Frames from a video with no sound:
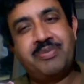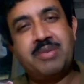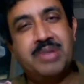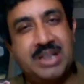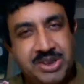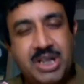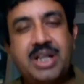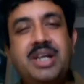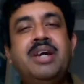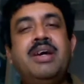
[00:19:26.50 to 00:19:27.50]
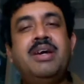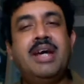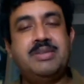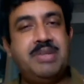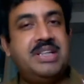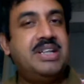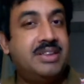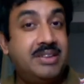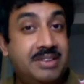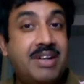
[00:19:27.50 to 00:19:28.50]
brain jelly and many
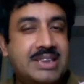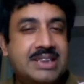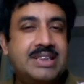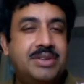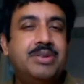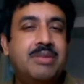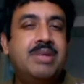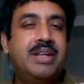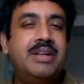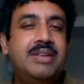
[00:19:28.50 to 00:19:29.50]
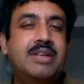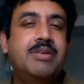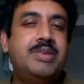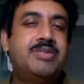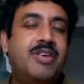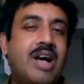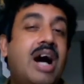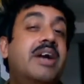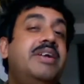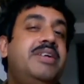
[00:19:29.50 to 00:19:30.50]
other devices that we are building. That will be for
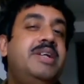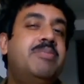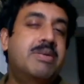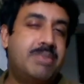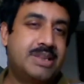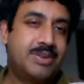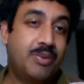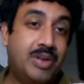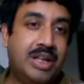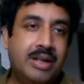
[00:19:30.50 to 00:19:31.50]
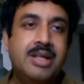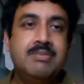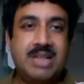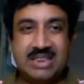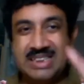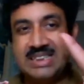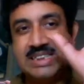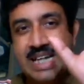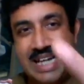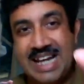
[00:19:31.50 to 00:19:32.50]
R&D purpose only. That this is
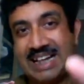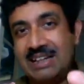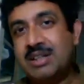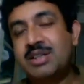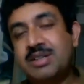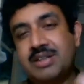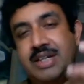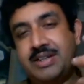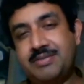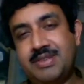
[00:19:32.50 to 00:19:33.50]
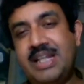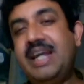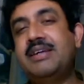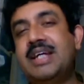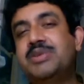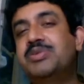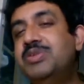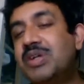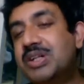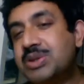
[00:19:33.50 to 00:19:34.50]
the egg kind of thing that
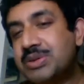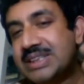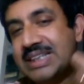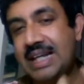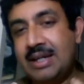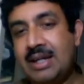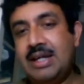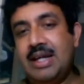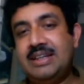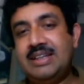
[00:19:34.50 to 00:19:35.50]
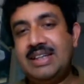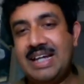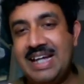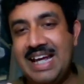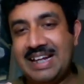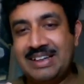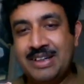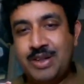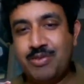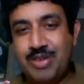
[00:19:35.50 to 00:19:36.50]
we want to sell. And then the egg
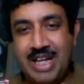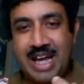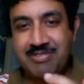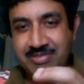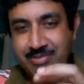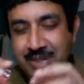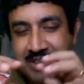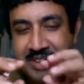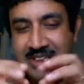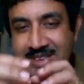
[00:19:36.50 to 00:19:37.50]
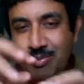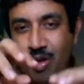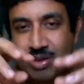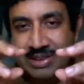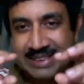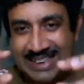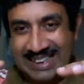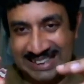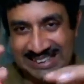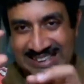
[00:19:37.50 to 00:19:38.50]
will have many, many small
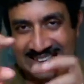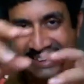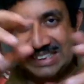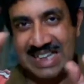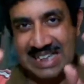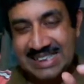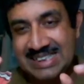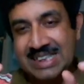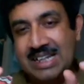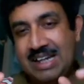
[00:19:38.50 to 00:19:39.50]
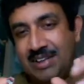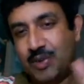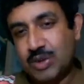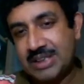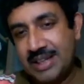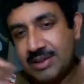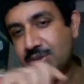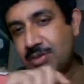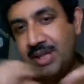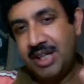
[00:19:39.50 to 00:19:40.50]
cells inside, and those cells
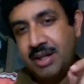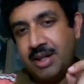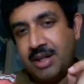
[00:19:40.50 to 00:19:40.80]
will be